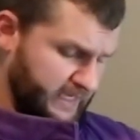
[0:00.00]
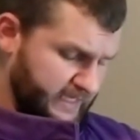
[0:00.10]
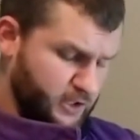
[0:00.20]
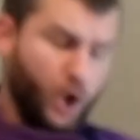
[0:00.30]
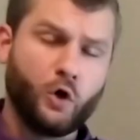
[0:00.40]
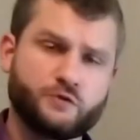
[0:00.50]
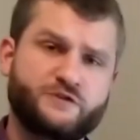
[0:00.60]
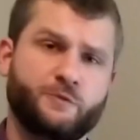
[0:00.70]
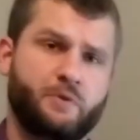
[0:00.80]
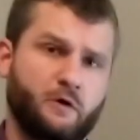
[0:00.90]
an old
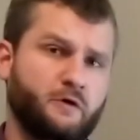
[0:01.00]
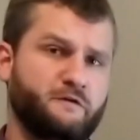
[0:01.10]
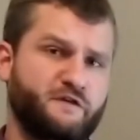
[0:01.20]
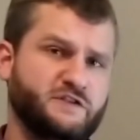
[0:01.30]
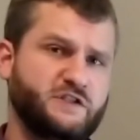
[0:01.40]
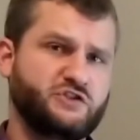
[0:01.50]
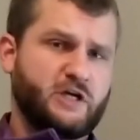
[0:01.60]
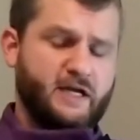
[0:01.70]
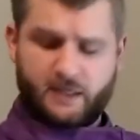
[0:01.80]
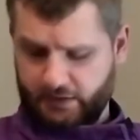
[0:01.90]
Superior Fencing
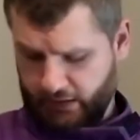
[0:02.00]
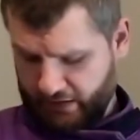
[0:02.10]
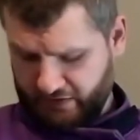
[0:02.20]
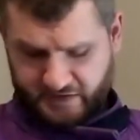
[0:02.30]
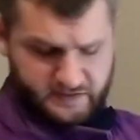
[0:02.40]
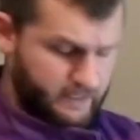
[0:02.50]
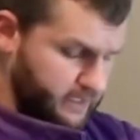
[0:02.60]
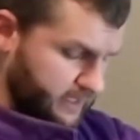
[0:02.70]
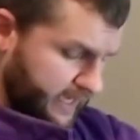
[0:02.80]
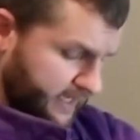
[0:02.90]
jacket. This is
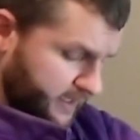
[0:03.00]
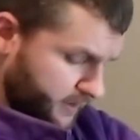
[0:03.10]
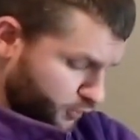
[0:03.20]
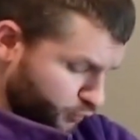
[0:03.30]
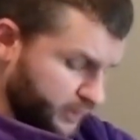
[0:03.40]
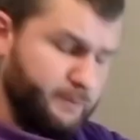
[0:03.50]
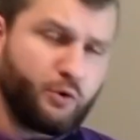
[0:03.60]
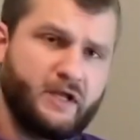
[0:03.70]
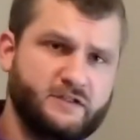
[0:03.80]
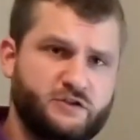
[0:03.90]
a
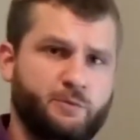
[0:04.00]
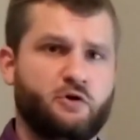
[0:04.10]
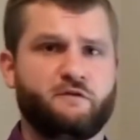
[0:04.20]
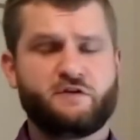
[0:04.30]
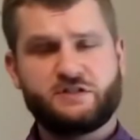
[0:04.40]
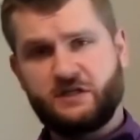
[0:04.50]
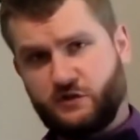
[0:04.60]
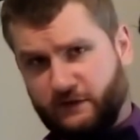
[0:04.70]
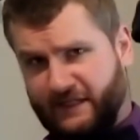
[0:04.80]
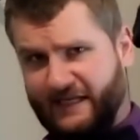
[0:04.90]
rebranded Superior Fencing
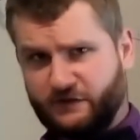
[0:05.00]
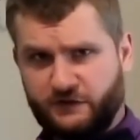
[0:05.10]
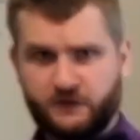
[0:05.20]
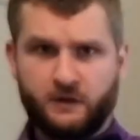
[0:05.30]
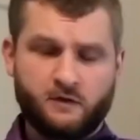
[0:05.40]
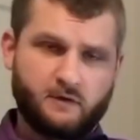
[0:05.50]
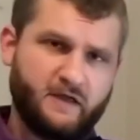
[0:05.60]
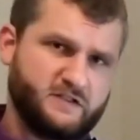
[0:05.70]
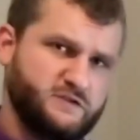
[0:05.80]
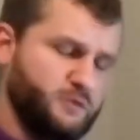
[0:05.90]
to Lynx, right?
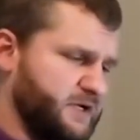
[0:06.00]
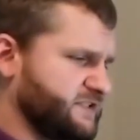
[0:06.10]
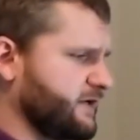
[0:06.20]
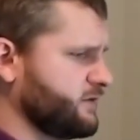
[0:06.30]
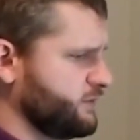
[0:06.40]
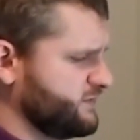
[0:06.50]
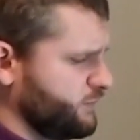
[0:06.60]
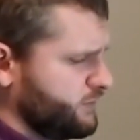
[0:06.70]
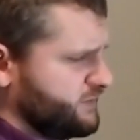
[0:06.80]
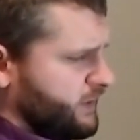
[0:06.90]
That's sold by South Coast
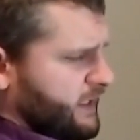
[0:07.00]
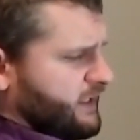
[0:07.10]
Swords.